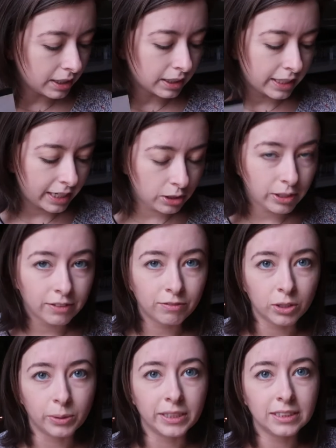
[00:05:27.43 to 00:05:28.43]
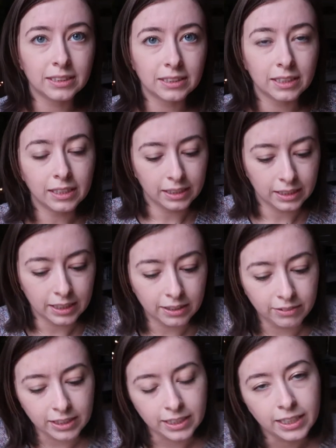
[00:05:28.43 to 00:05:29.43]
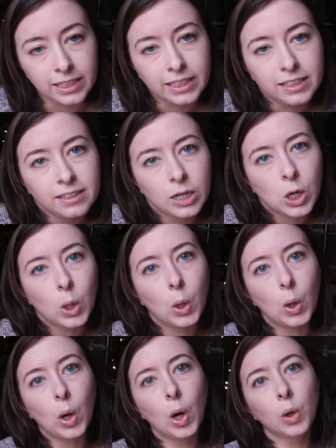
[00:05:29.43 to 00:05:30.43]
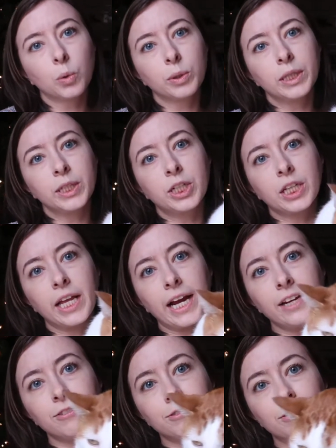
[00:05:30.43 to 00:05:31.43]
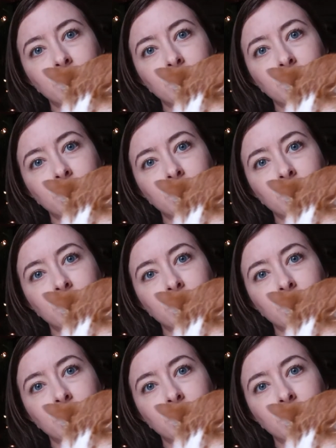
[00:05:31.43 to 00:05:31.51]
Can you influence giving Kitty a really good life?